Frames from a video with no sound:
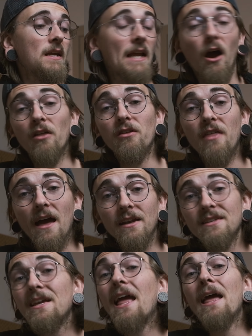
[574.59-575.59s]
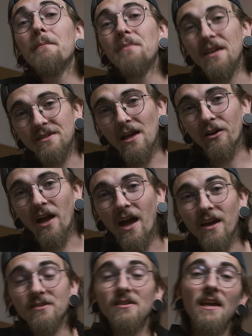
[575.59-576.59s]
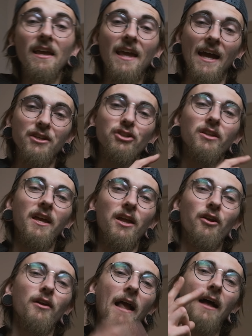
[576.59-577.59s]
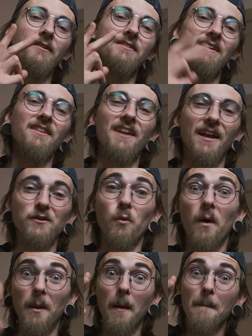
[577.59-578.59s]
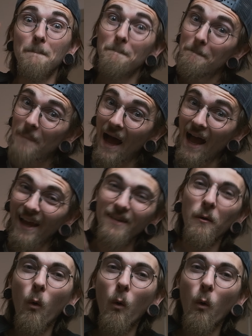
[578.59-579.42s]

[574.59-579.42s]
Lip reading: Now, other than that, peace out, guys. Catch you later. I'll see you in the next one. Bye.